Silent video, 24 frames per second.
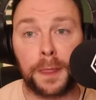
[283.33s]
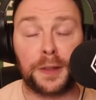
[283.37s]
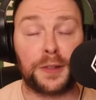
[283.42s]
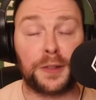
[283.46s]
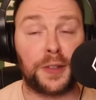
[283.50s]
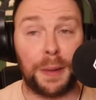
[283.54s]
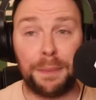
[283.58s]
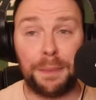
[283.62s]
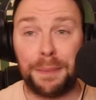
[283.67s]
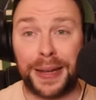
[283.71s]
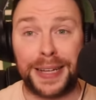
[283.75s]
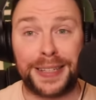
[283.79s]

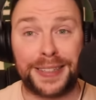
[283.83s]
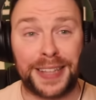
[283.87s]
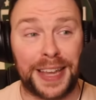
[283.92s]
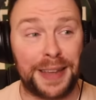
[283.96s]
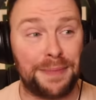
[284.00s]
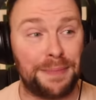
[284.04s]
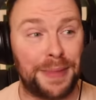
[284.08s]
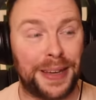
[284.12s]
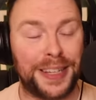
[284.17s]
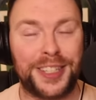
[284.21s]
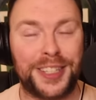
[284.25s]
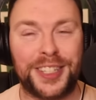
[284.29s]
Some may say
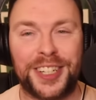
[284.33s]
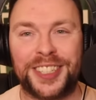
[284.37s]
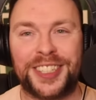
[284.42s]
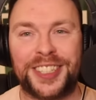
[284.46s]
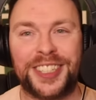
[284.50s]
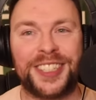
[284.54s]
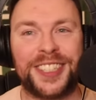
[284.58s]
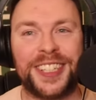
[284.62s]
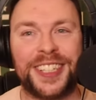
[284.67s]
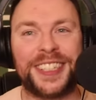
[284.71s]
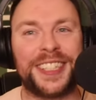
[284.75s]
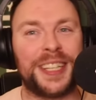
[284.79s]

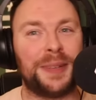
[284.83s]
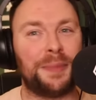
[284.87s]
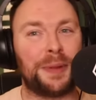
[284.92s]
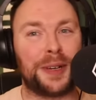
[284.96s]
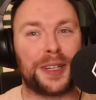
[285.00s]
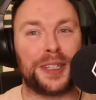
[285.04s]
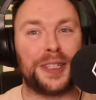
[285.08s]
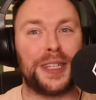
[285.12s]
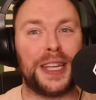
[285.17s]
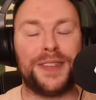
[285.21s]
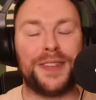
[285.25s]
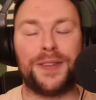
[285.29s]
Manchester City,
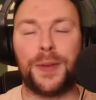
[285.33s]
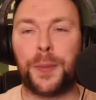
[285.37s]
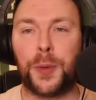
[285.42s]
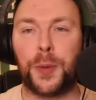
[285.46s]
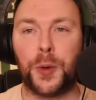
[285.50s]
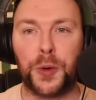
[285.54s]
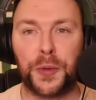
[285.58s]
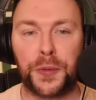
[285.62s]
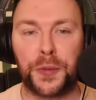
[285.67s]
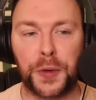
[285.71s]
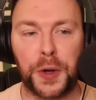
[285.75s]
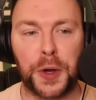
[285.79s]
because neither
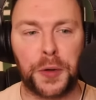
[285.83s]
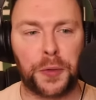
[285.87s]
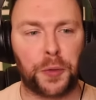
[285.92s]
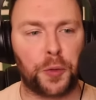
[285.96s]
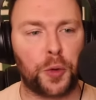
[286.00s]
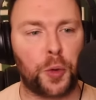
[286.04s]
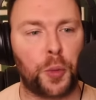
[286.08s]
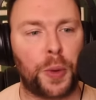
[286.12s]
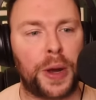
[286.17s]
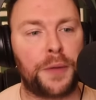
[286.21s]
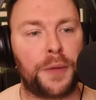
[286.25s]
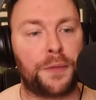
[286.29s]
pulled further
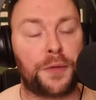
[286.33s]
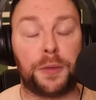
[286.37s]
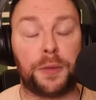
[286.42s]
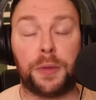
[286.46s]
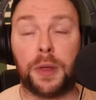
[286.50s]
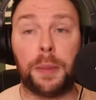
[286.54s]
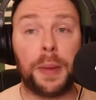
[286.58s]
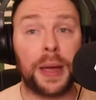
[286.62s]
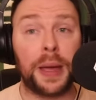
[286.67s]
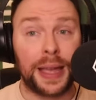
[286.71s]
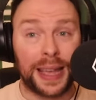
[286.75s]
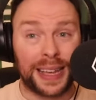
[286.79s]
away from
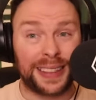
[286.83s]
them.